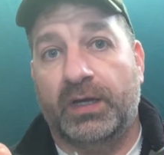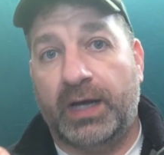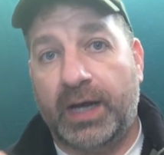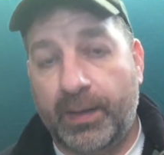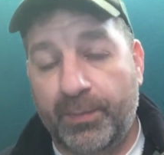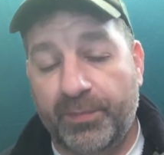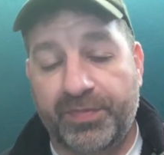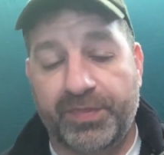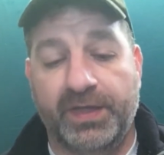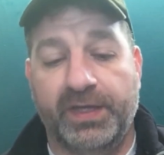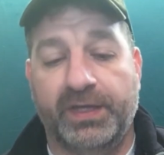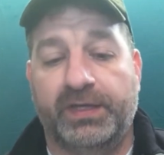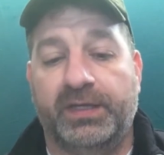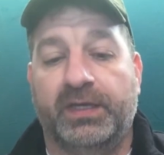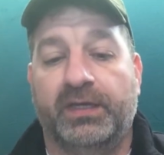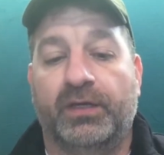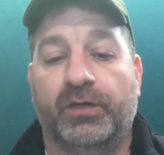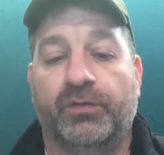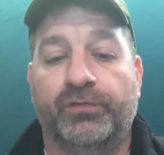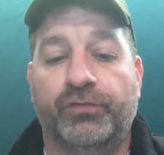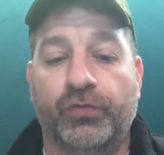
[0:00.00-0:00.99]
I'm
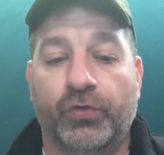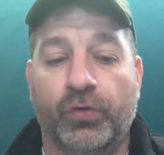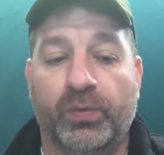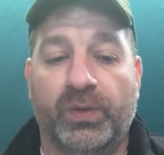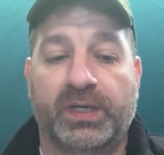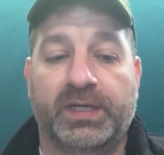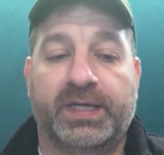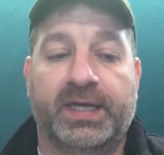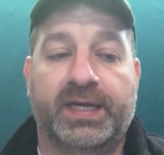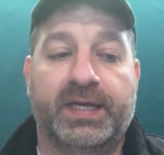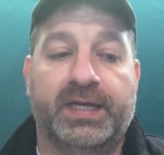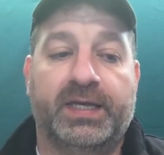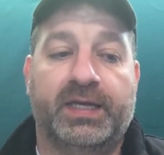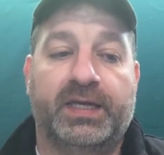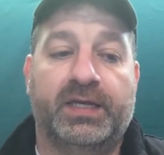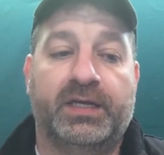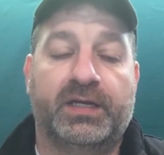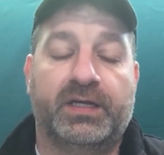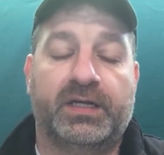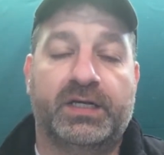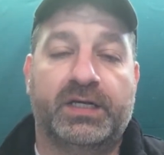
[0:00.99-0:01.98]
thinking of doing
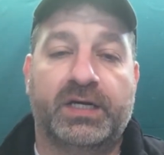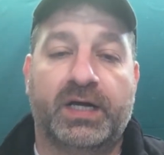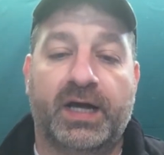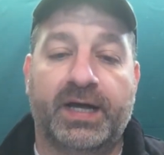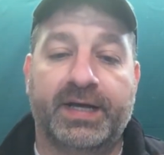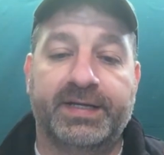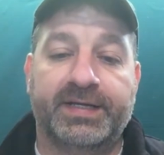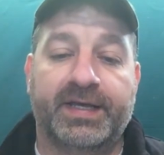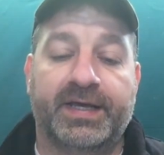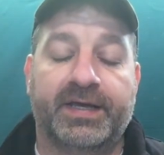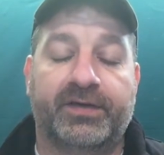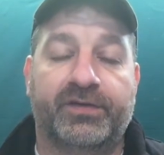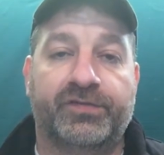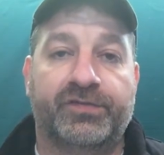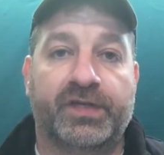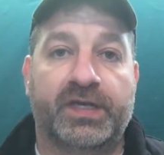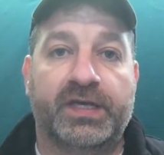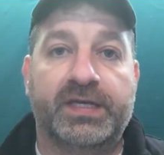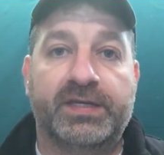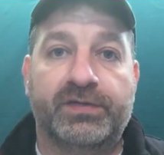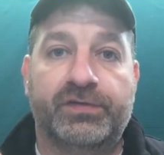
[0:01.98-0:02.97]
a
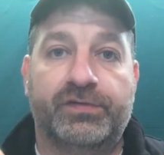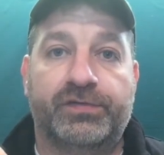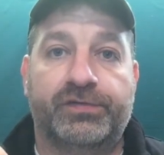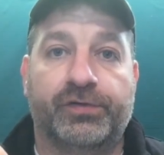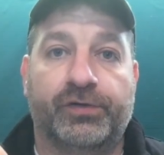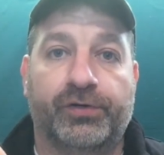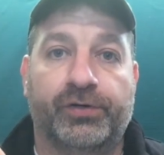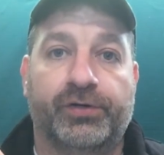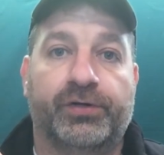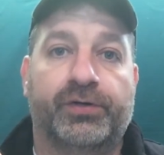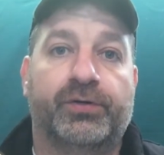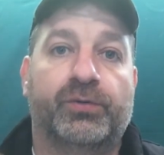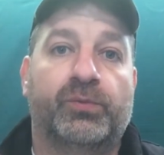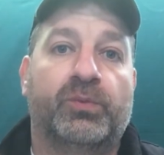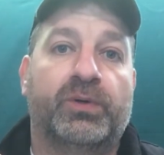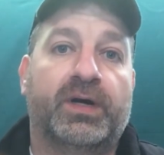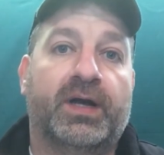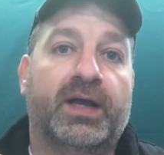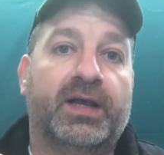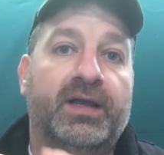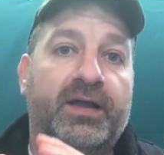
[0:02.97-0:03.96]
Kydex insert
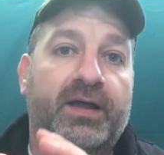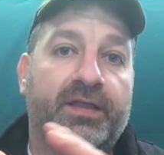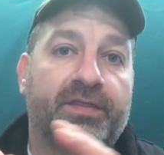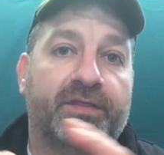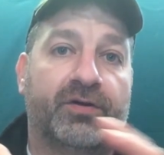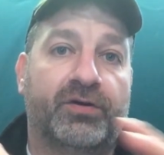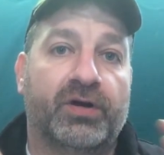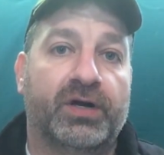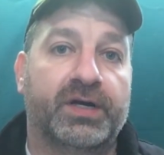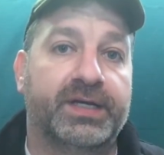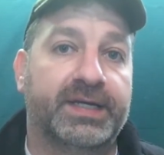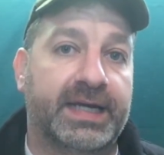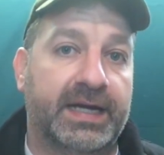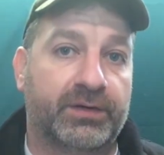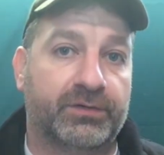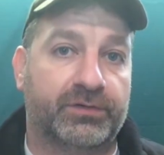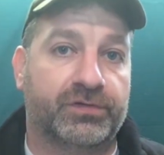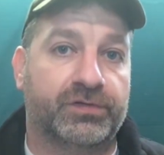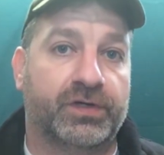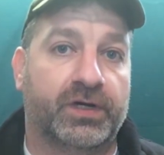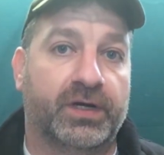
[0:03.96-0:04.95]
with a leather on the
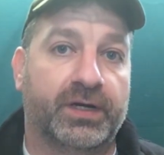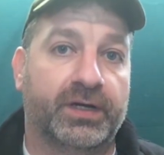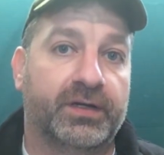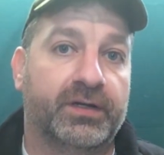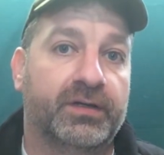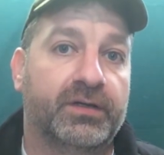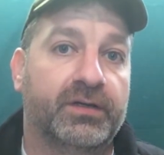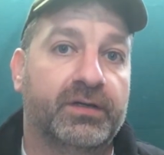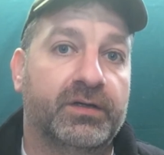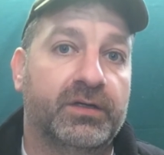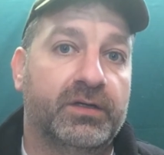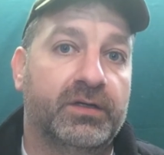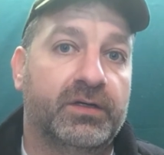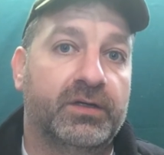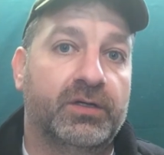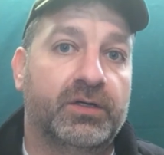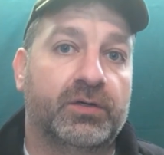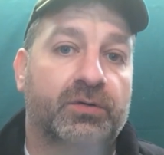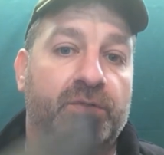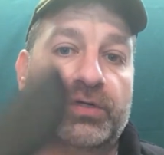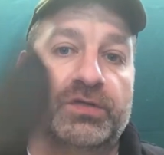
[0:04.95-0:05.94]
outside.
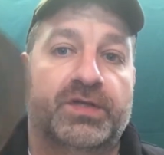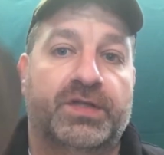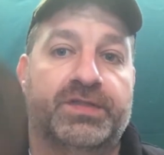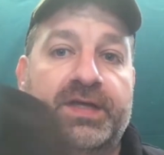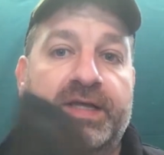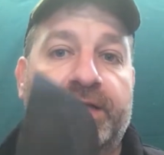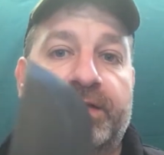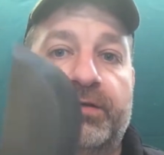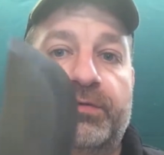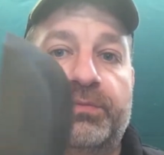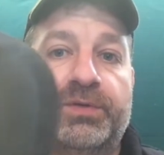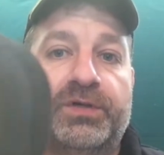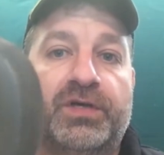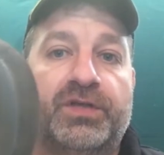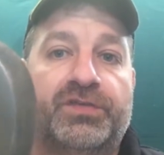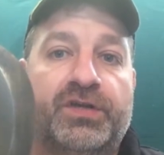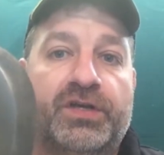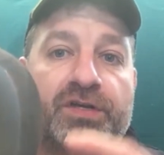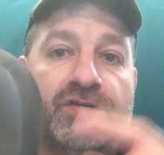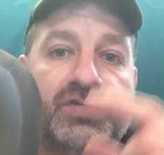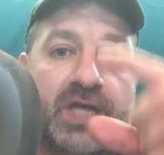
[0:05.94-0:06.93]
Because I think,
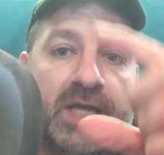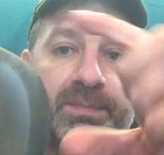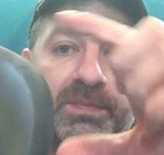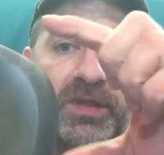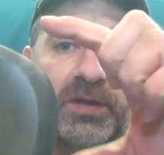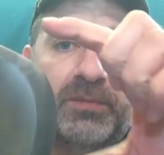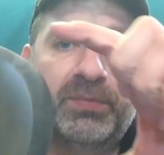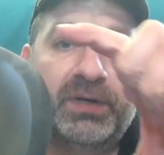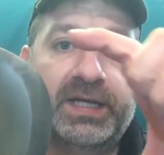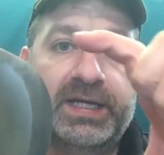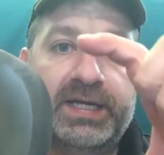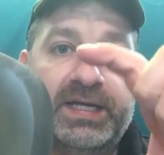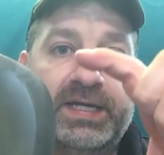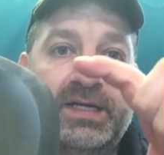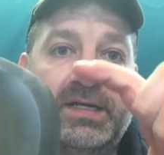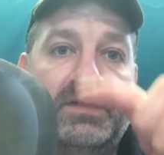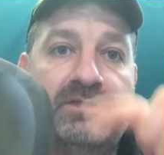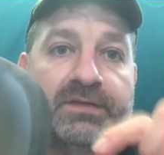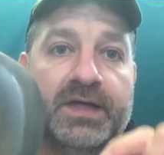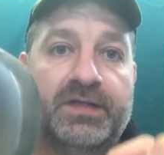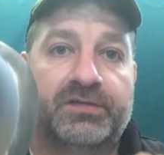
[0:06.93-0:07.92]
because of the shape of the
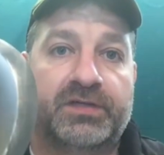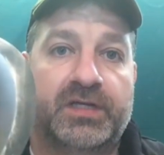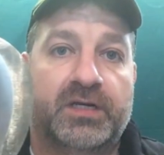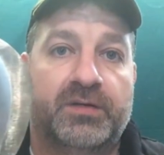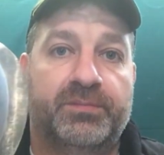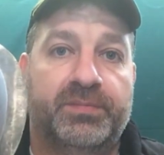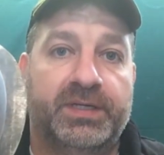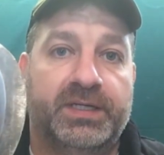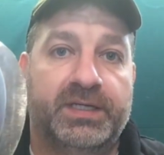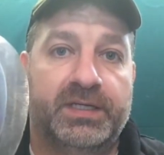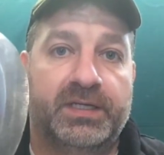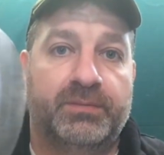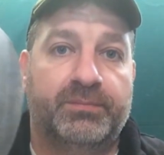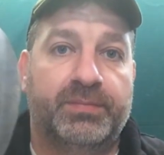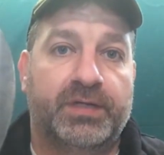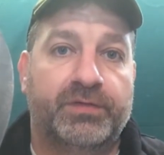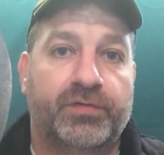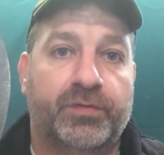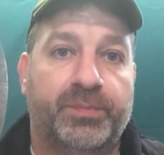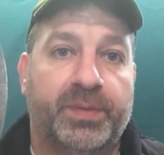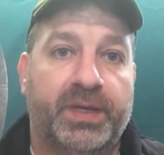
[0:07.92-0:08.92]
blade, that's going to be a
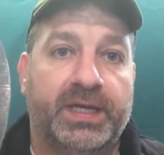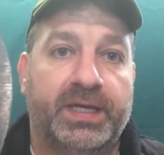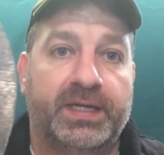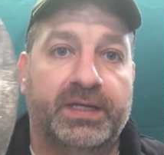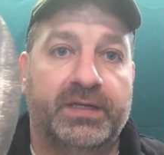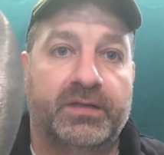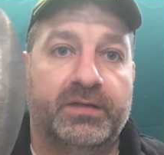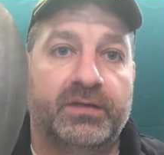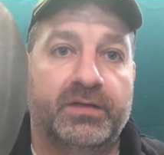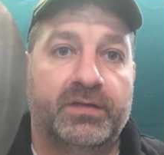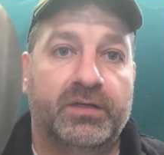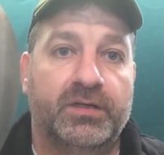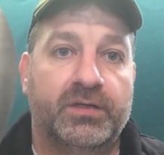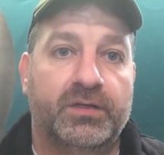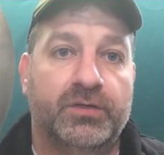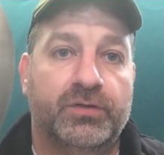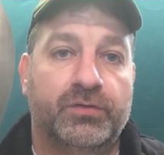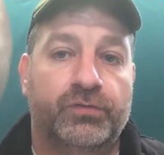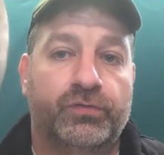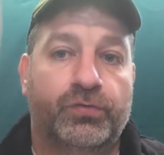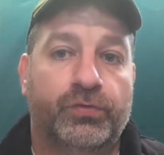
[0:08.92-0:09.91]
bit of a pain
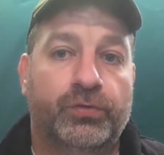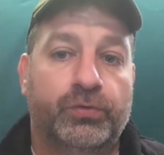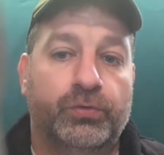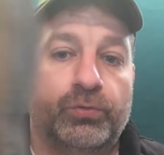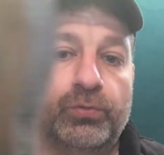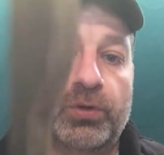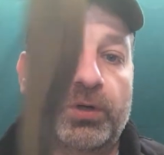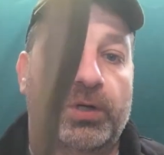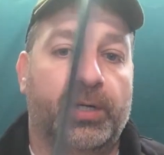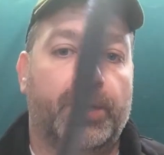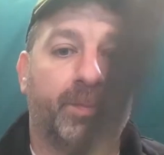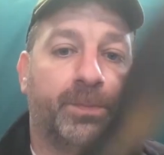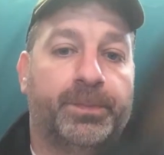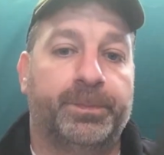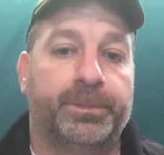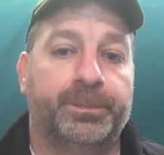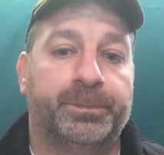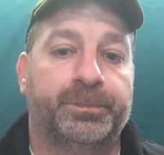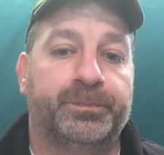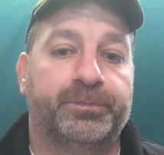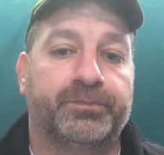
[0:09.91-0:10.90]
to
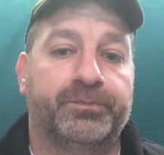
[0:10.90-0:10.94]
um,